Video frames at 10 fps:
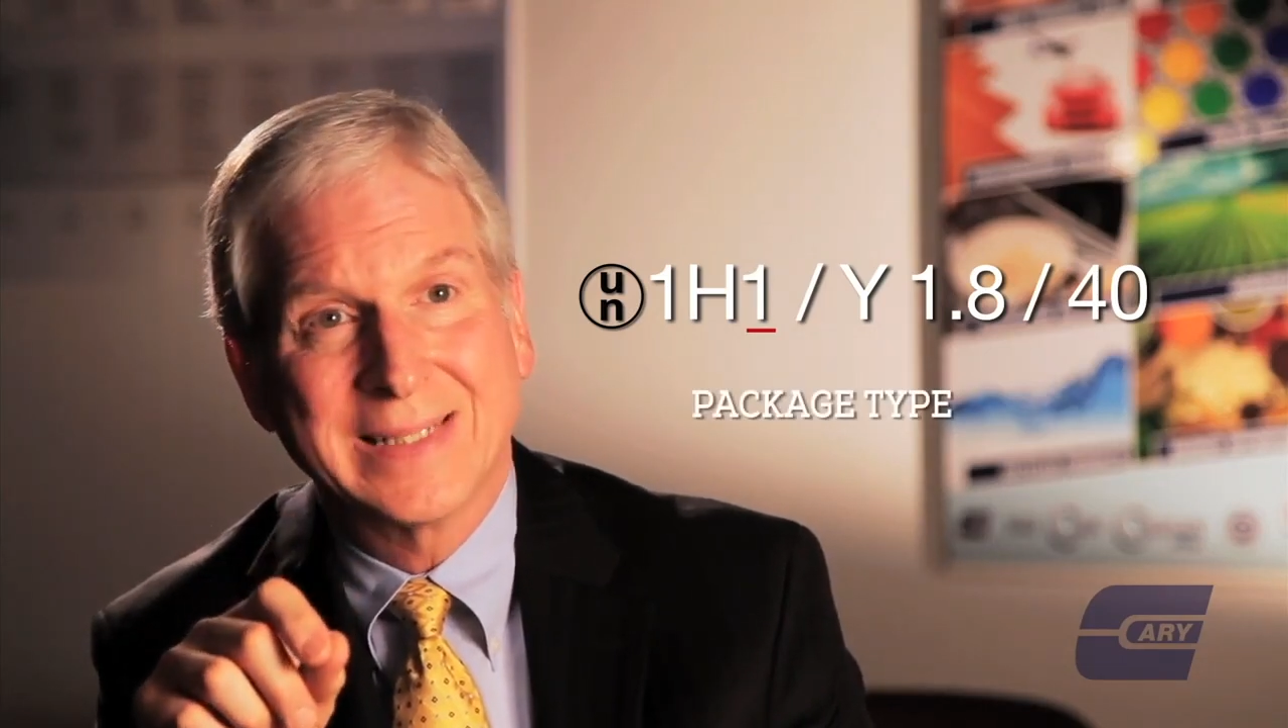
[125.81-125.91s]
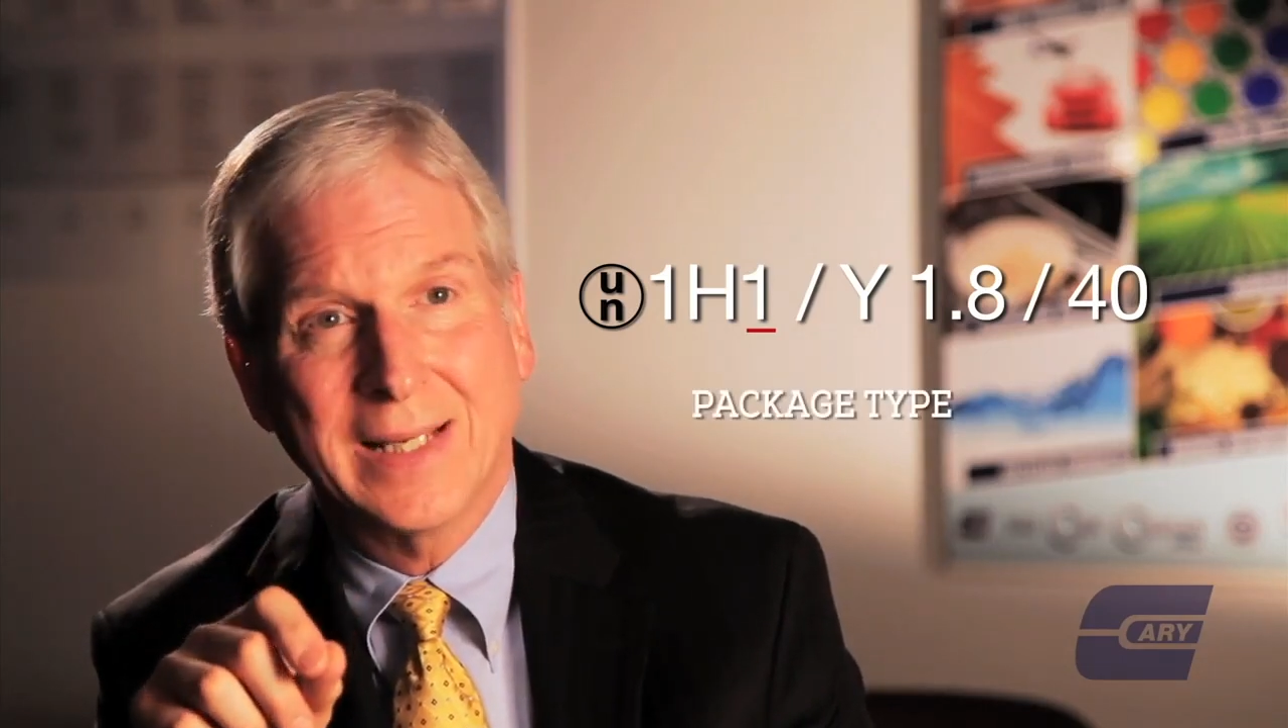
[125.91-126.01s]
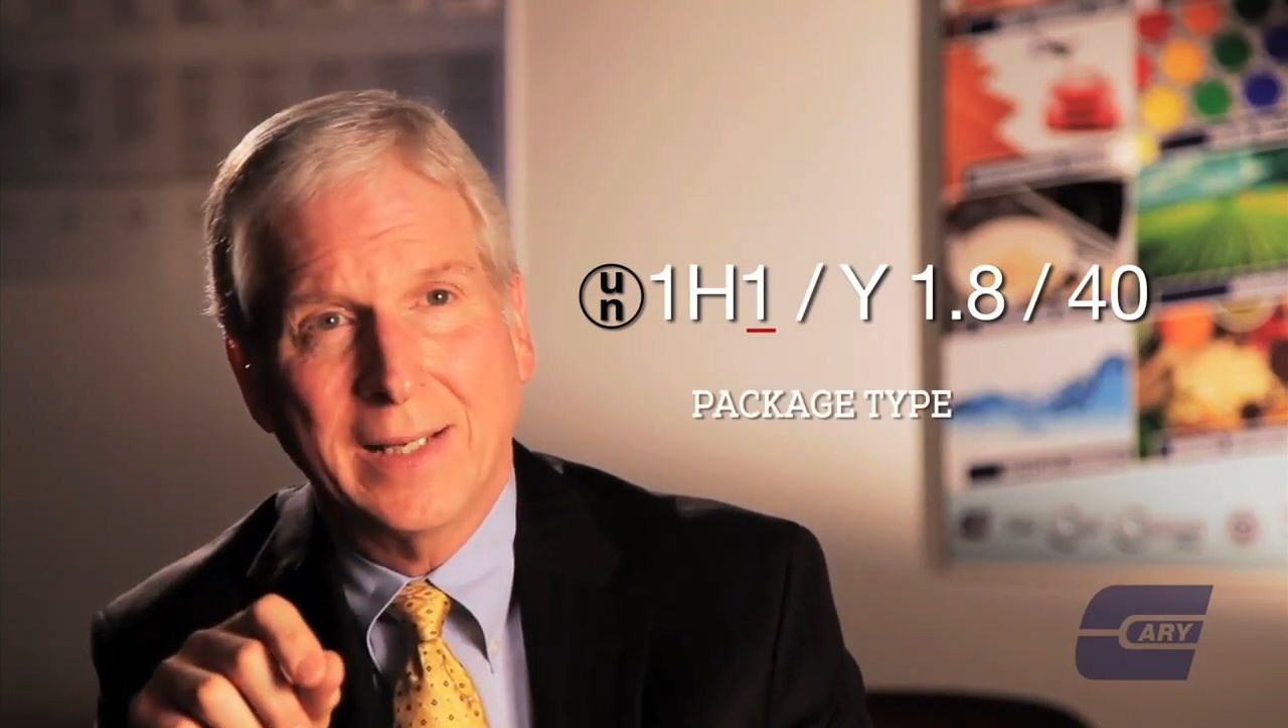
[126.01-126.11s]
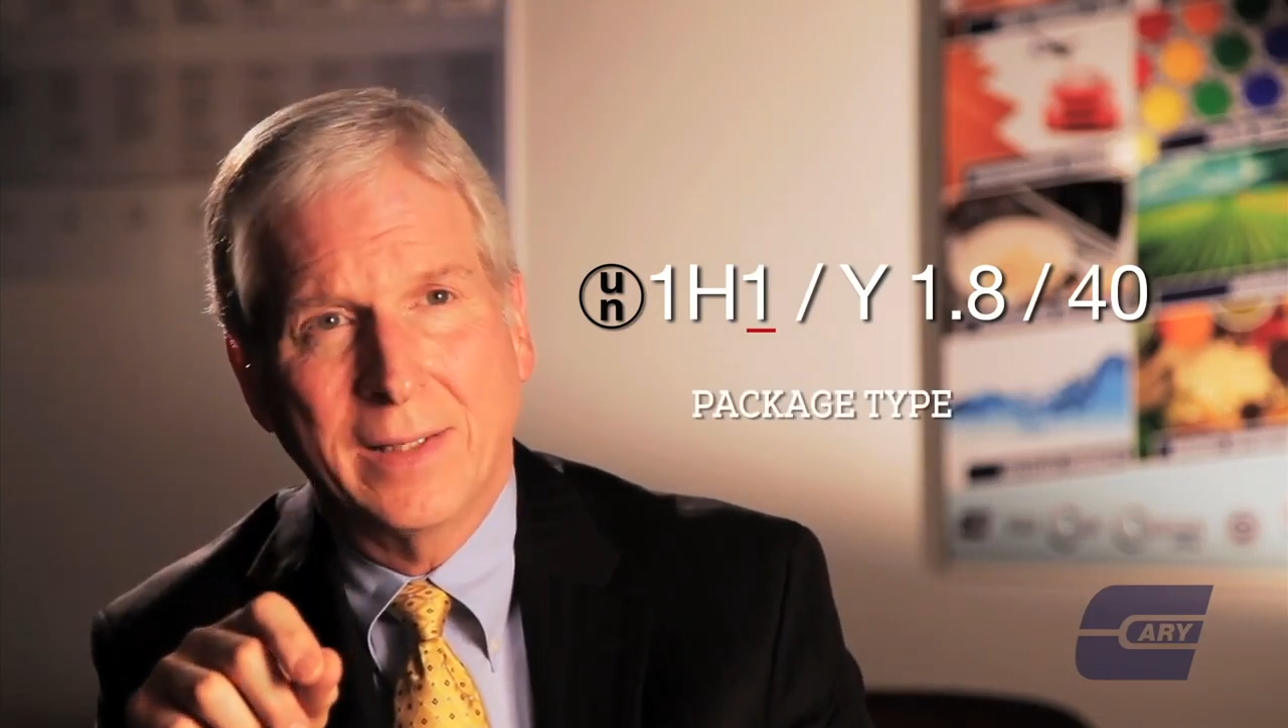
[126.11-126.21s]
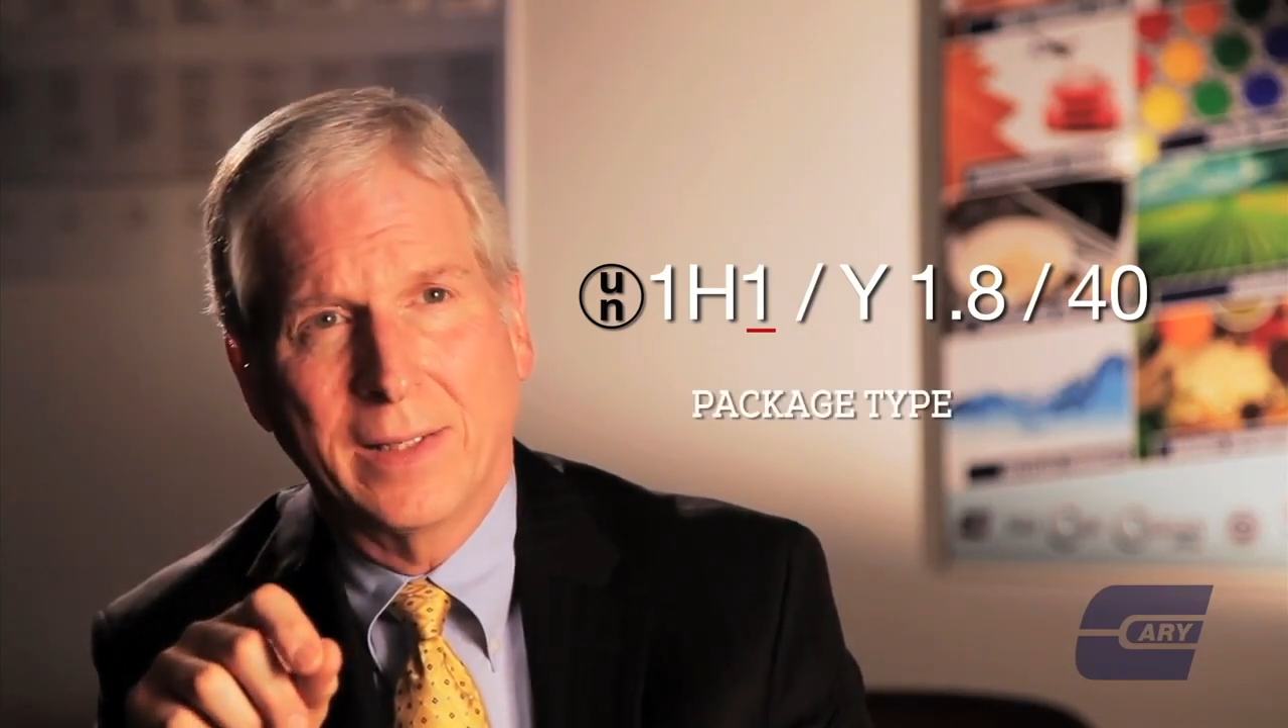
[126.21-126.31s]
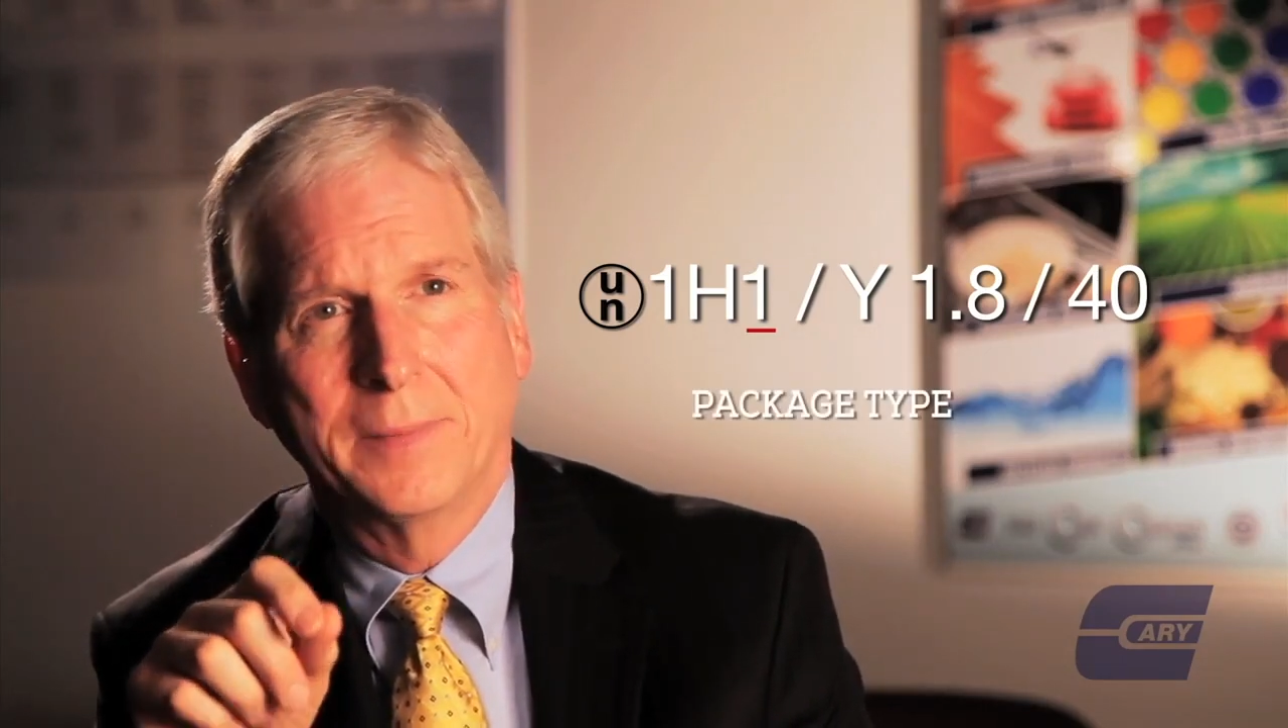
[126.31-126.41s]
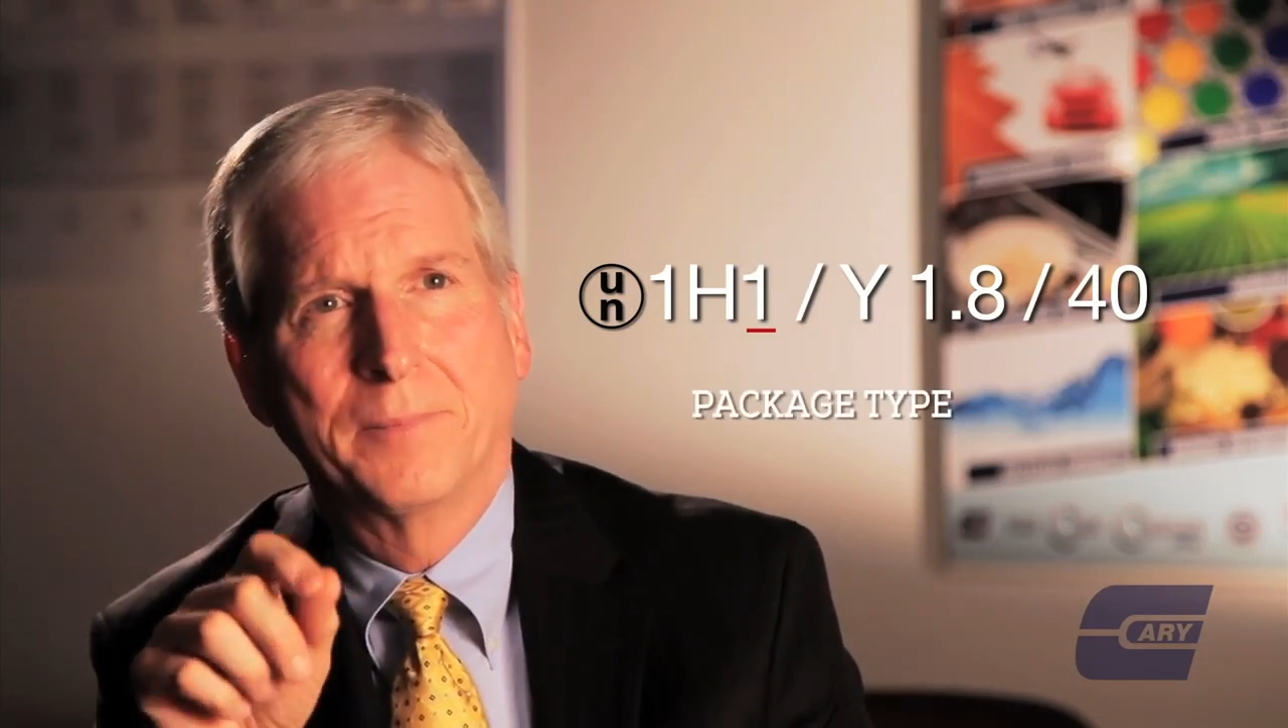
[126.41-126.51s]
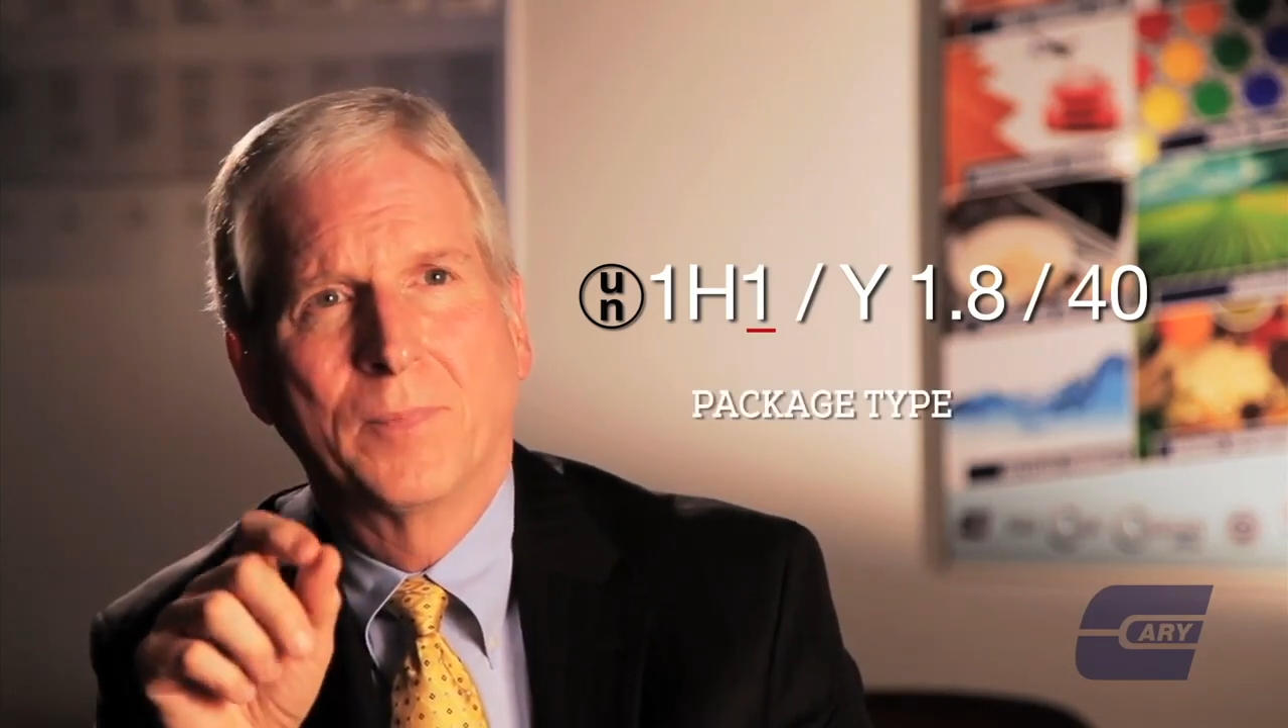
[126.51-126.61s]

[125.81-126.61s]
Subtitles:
tight head.